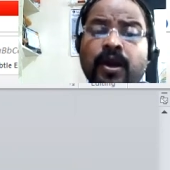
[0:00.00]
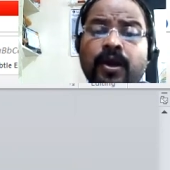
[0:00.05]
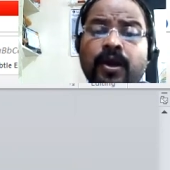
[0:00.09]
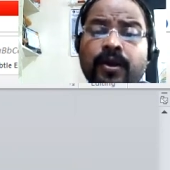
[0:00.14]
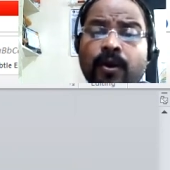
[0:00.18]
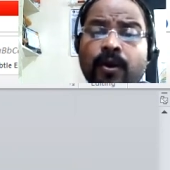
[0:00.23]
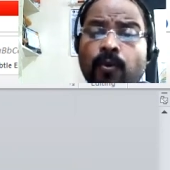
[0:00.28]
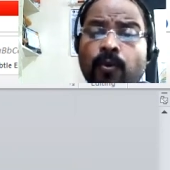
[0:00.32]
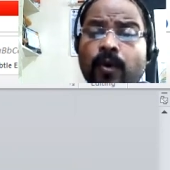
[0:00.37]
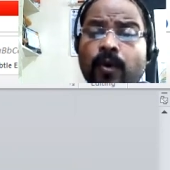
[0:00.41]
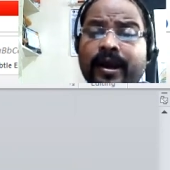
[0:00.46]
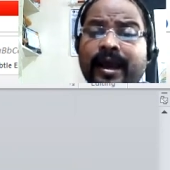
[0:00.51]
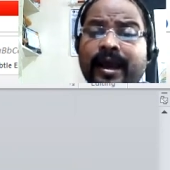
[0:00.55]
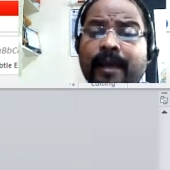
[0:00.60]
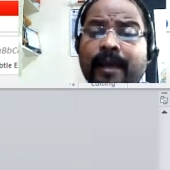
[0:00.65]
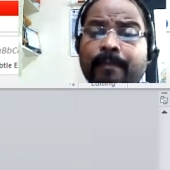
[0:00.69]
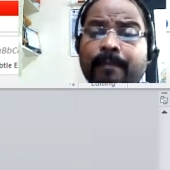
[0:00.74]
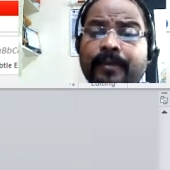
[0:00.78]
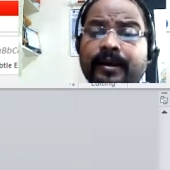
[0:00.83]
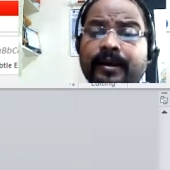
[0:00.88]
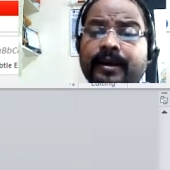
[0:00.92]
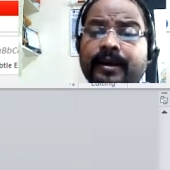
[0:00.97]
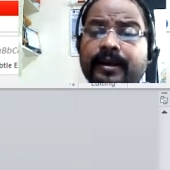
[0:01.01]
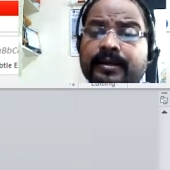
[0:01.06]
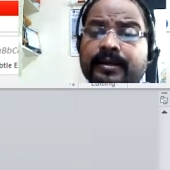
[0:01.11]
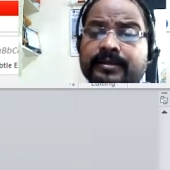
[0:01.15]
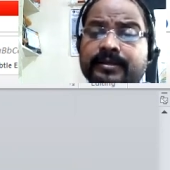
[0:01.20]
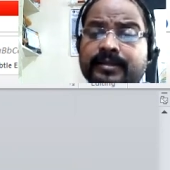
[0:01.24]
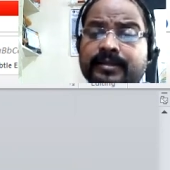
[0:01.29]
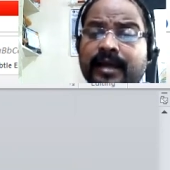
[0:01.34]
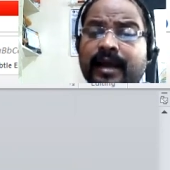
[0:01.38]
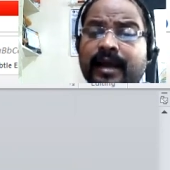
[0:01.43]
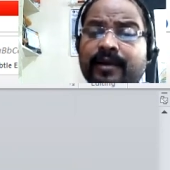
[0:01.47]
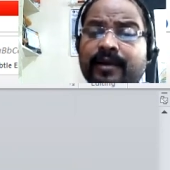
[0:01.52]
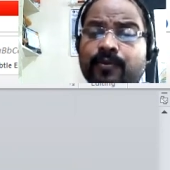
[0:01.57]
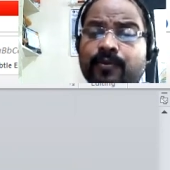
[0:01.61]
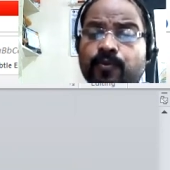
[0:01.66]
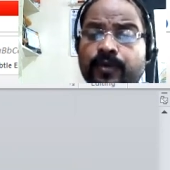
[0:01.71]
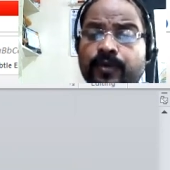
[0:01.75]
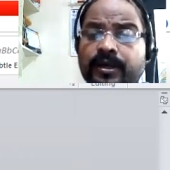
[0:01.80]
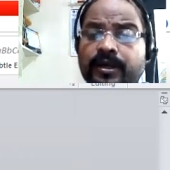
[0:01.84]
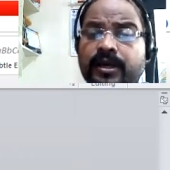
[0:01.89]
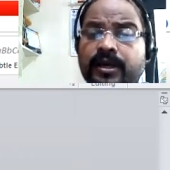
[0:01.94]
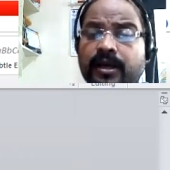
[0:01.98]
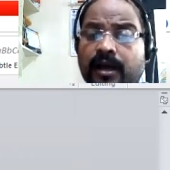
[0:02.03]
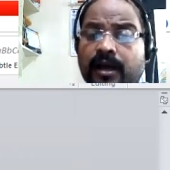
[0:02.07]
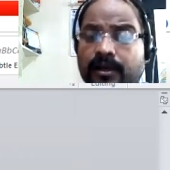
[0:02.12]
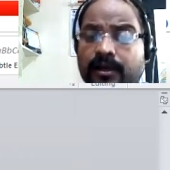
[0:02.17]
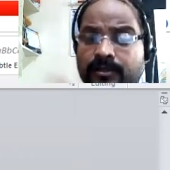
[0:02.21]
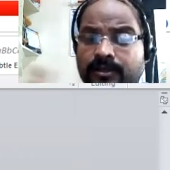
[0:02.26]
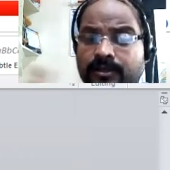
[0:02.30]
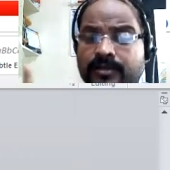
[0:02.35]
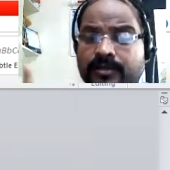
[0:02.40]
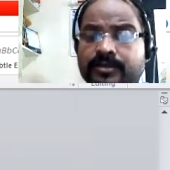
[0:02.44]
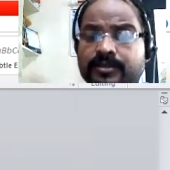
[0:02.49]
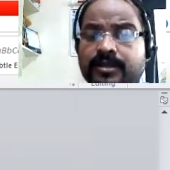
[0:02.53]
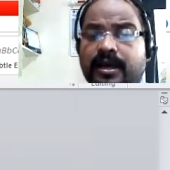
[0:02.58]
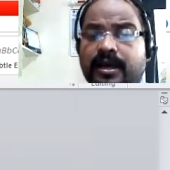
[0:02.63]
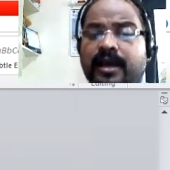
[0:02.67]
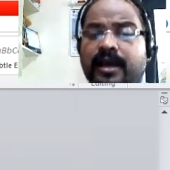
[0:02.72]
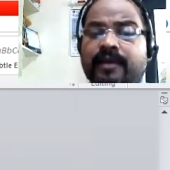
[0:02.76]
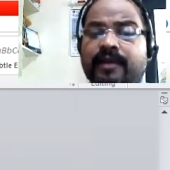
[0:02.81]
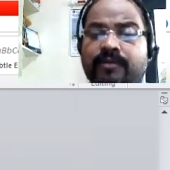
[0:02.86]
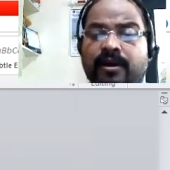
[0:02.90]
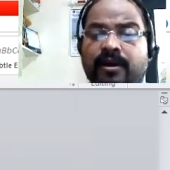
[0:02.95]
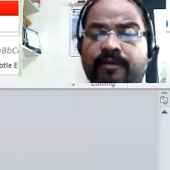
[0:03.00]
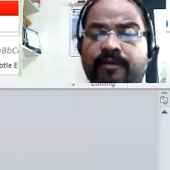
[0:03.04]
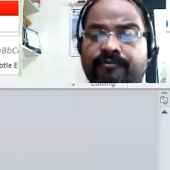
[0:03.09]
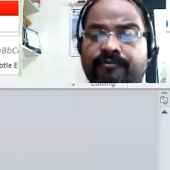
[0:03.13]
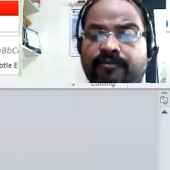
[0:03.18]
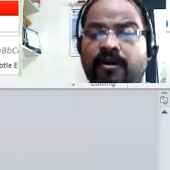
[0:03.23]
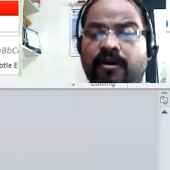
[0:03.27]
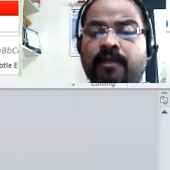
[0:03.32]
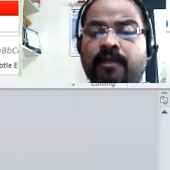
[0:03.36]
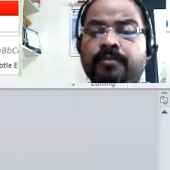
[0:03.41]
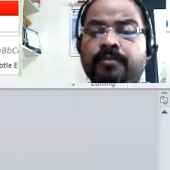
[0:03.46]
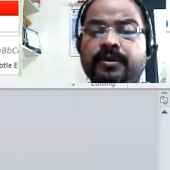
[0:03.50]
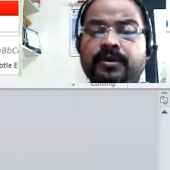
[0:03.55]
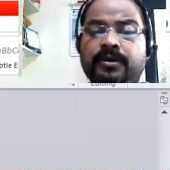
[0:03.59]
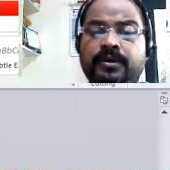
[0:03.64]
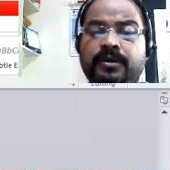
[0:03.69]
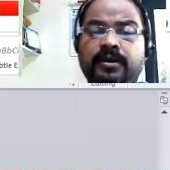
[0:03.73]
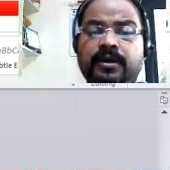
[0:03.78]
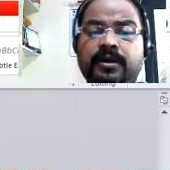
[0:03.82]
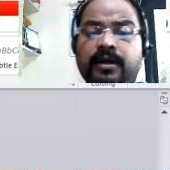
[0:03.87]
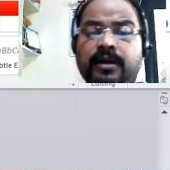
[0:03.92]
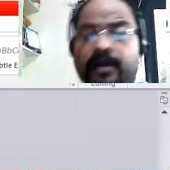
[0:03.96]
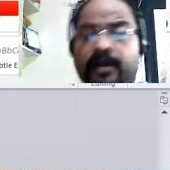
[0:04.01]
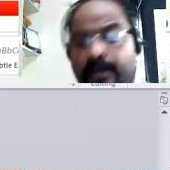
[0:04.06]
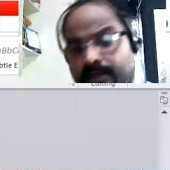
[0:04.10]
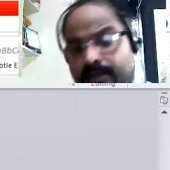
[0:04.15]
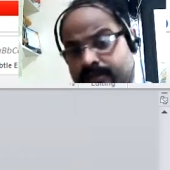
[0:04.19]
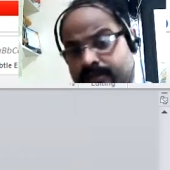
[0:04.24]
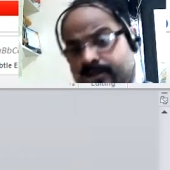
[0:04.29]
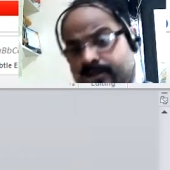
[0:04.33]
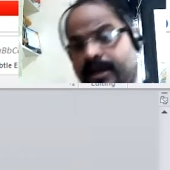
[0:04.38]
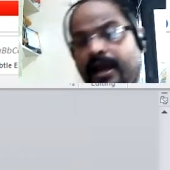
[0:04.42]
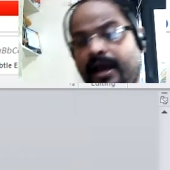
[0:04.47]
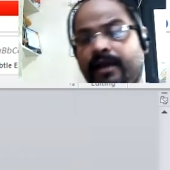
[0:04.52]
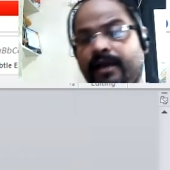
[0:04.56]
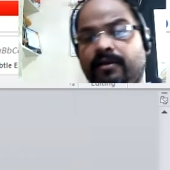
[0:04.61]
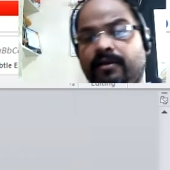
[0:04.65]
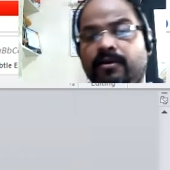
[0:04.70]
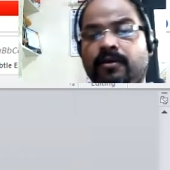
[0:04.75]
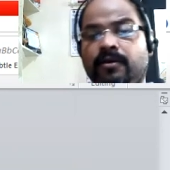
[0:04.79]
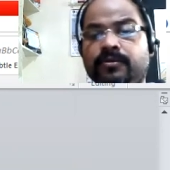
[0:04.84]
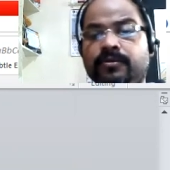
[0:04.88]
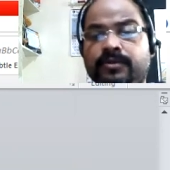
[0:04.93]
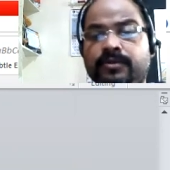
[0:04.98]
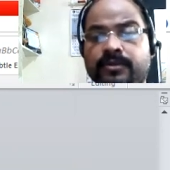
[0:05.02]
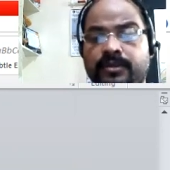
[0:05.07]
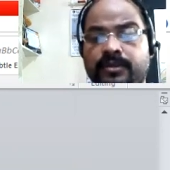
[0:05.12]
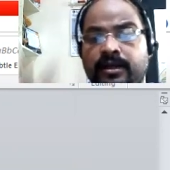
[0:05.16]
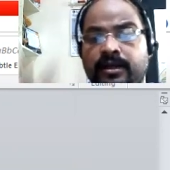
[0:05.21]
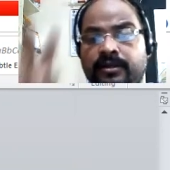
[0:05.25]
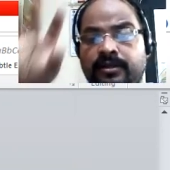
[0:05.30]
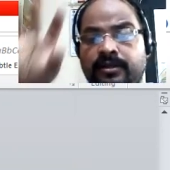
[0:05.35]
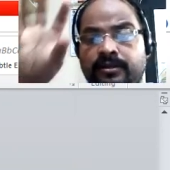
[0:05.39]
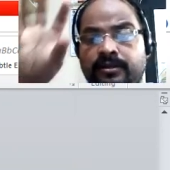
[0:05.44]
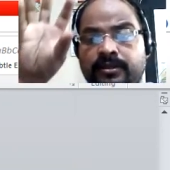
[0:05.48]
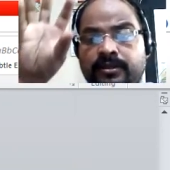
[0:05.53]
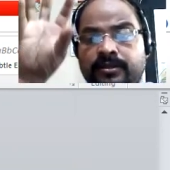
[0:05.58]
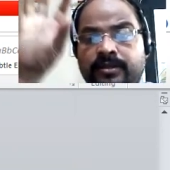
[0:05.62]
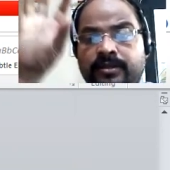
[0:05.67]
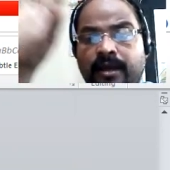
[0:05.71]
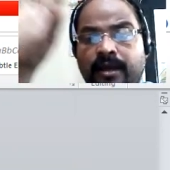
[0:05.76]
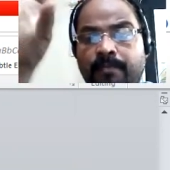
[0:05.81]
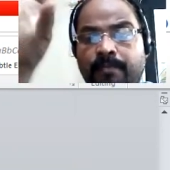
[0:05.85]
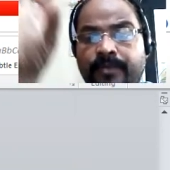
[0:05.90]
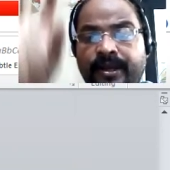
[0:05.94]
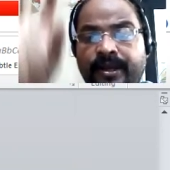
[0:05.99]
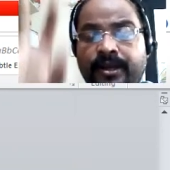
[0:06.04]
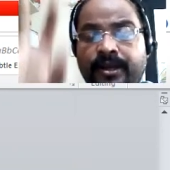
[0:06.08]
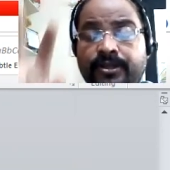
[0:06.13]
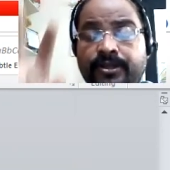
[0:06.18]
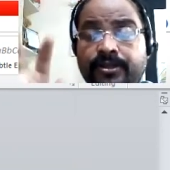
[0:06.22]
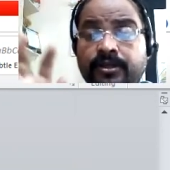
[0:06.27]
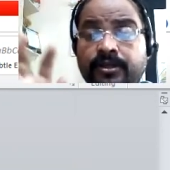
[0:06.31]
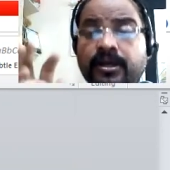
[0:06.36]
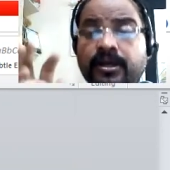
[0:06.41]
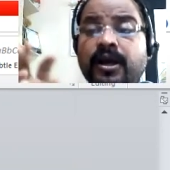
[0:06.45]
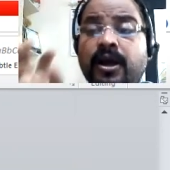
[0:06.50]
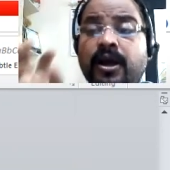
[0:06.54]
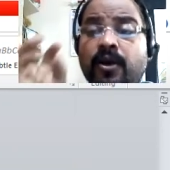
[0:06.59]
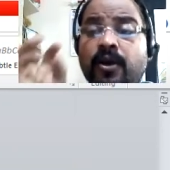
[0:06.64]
Now, what happened is that we assessed and confirmed his diagnosis, and this is the updation.